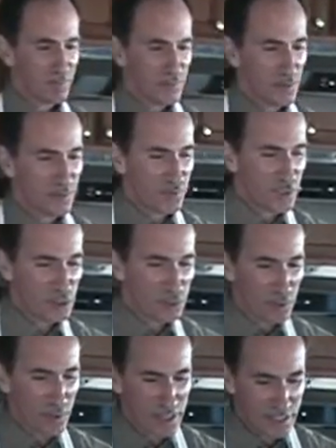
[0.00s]
the finished
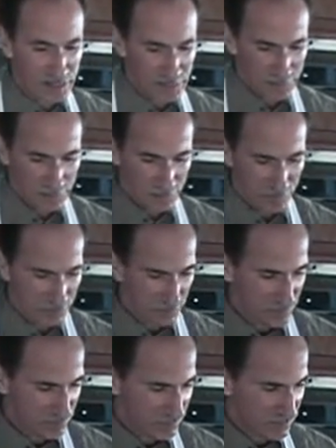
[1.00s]
product.
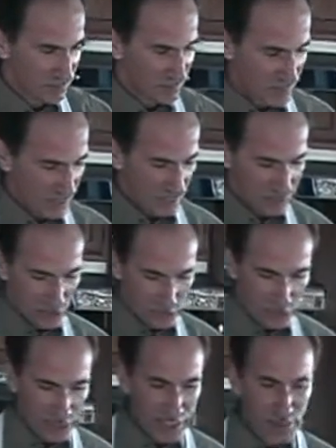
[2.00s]
After the
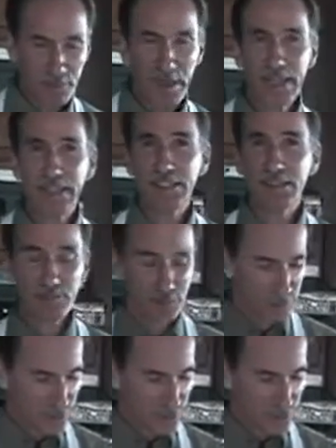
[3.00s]
second baking,